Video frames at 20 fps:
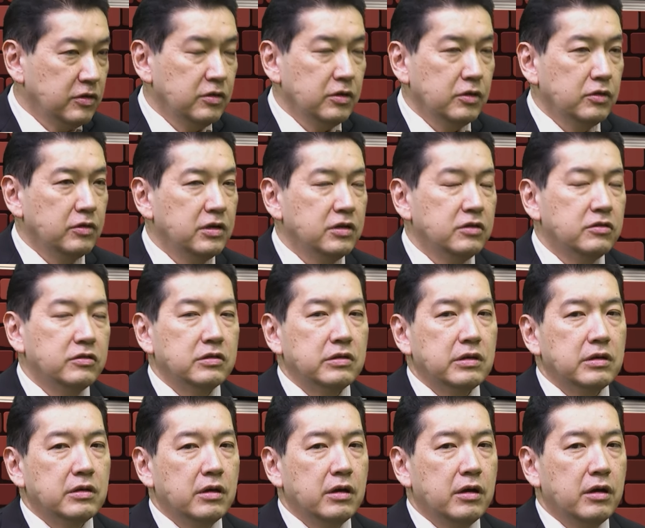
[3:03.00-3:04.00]
You know, it's,
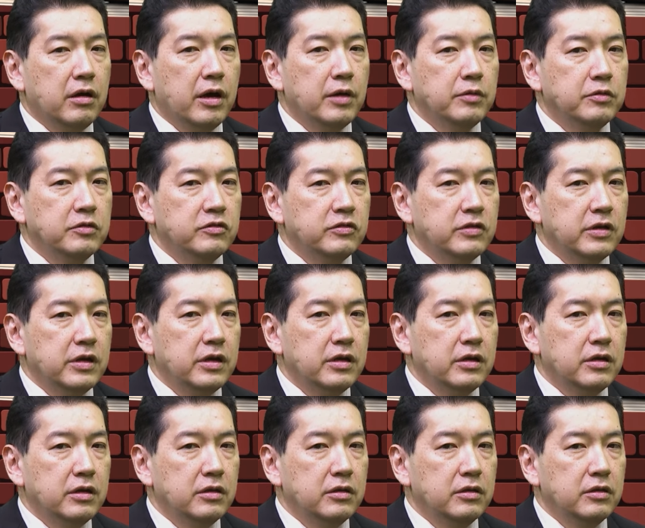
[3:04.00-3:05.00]
I would
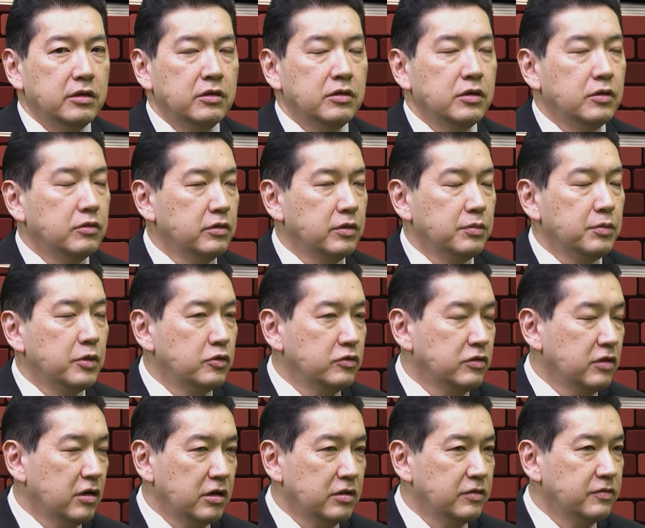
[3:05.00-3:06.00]
say, you know, the
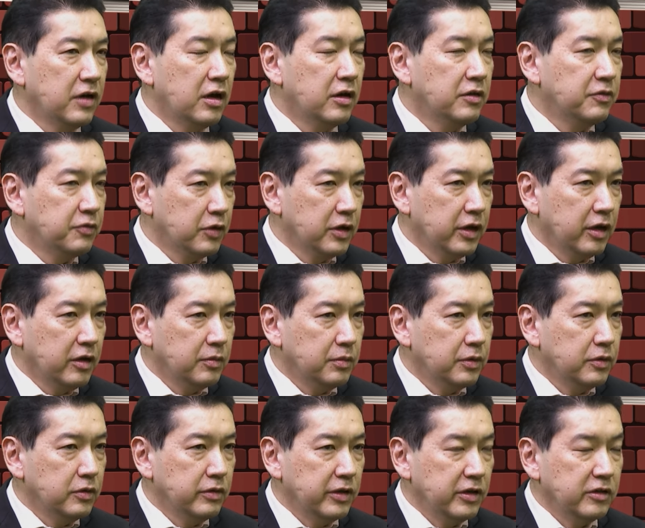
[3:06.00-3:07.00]
most kind of
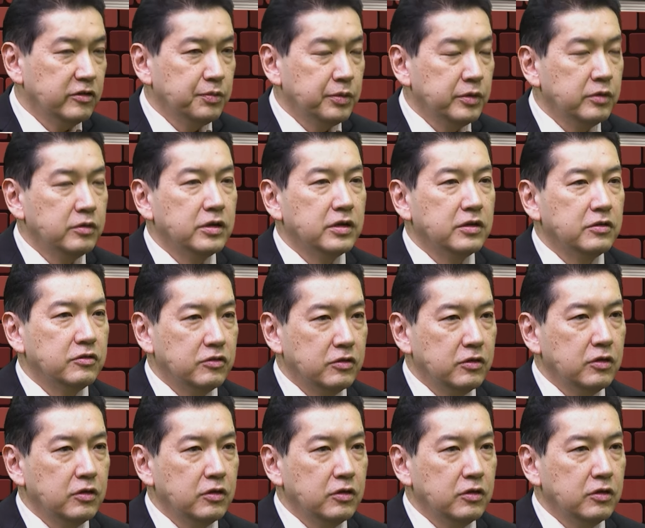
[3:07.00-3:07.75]
unforgettable experience, you